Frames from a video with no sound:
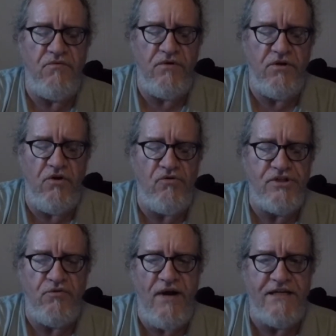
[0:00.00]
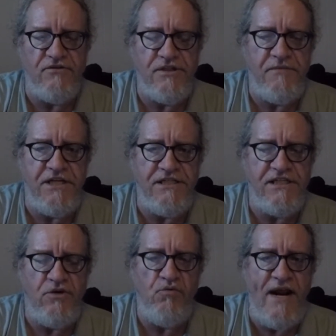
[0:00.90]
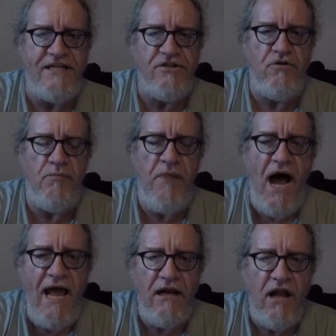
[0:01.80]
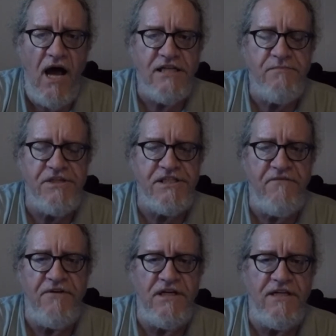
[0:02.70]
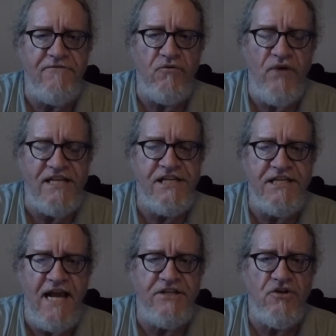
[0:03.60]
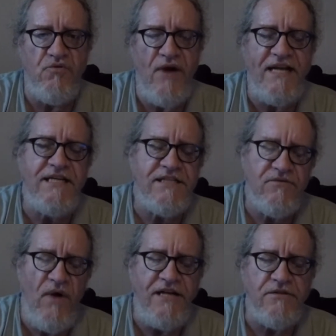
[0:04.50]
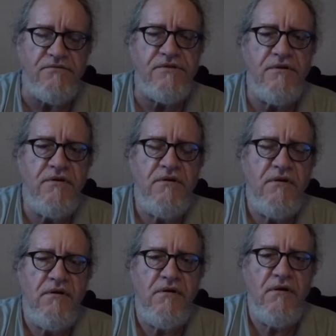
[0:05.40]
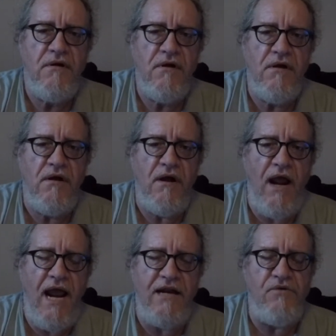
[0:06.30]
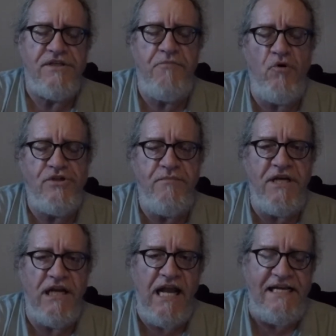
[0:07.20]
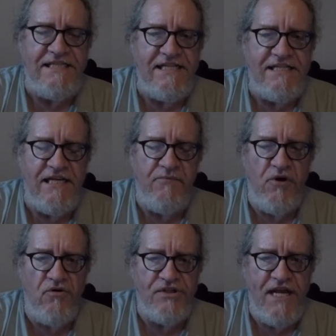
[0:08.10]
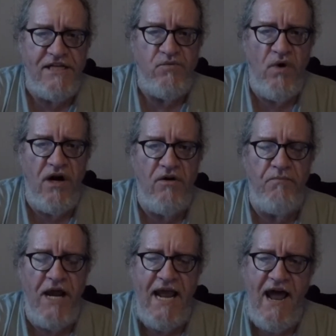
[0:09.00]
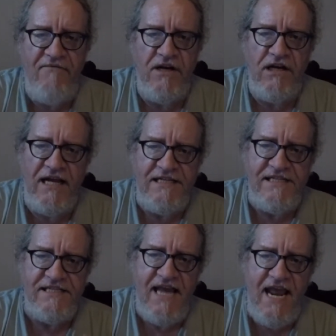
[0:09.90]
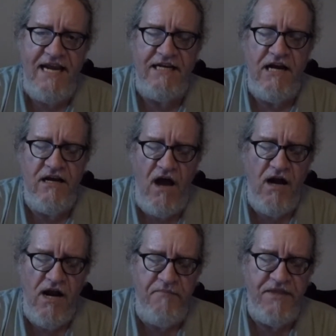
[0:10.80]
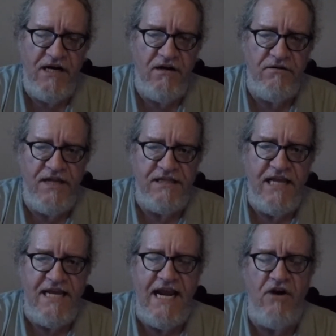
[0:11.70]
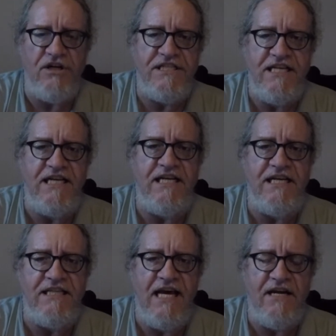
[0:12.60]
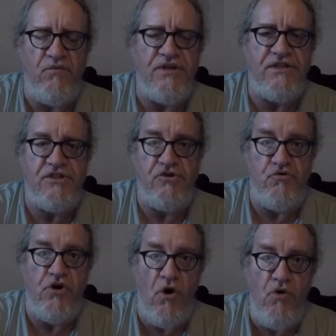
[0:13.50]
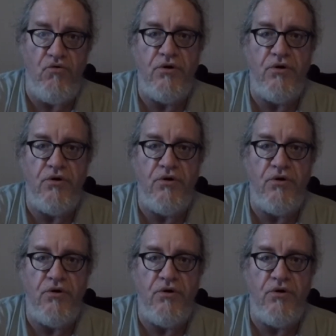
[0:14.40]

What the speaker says: goes to rentals is because it's a rental bylaw specifically for residential rentals. And it was supposed to be a licensing process where by having a license hung up there, that they guaranteed that it was to code,